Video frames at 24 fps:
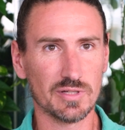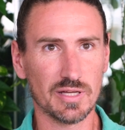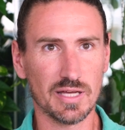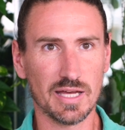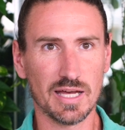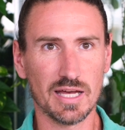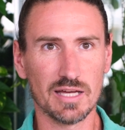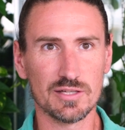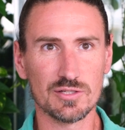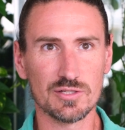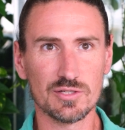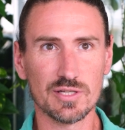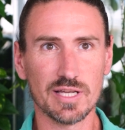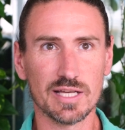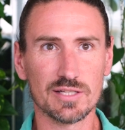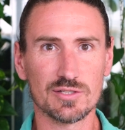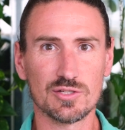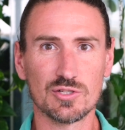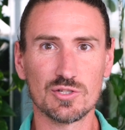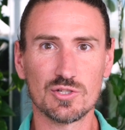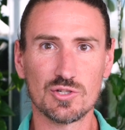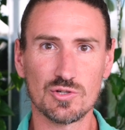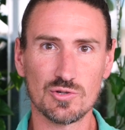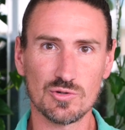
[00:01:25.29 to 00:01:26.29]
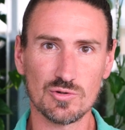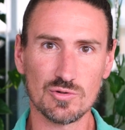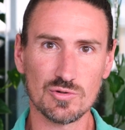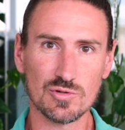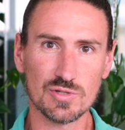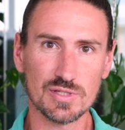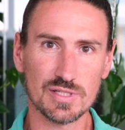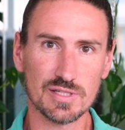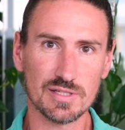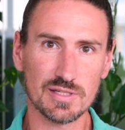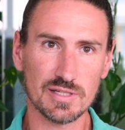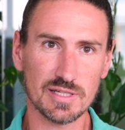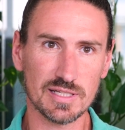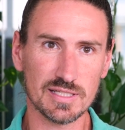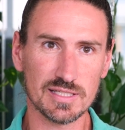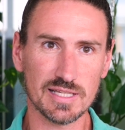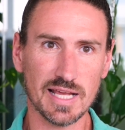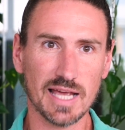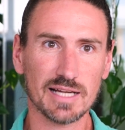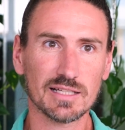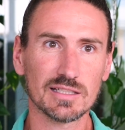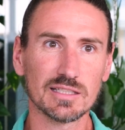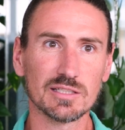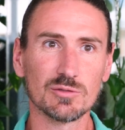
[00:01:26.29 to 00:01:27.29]
Uh, you get to choose
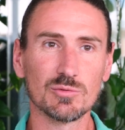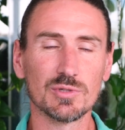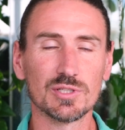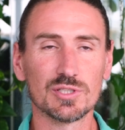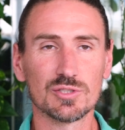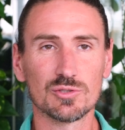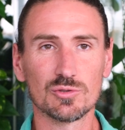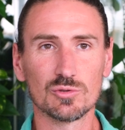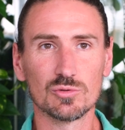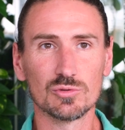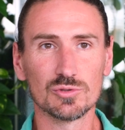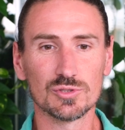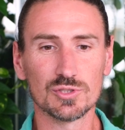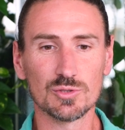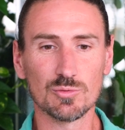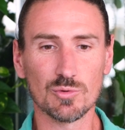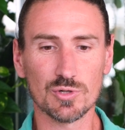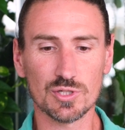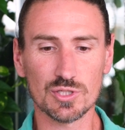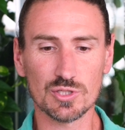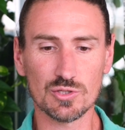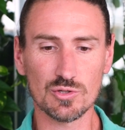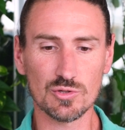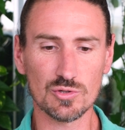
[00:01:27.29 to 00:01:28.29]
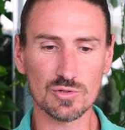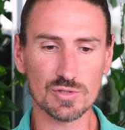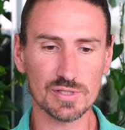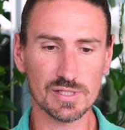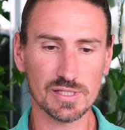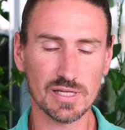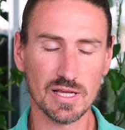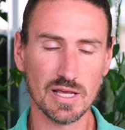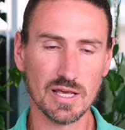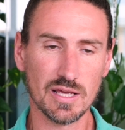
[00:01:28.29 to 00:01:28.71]
exactly which tools you want to use,